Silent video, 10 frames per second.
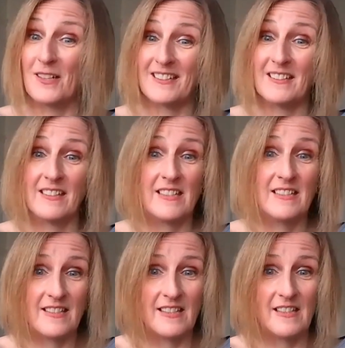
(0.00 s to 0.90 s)
latterly
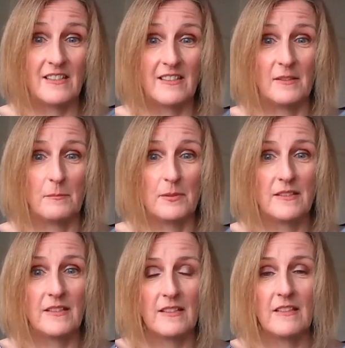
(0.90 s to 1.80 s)
TI in
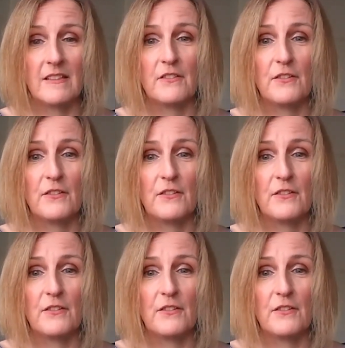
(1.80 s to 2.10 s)
particular.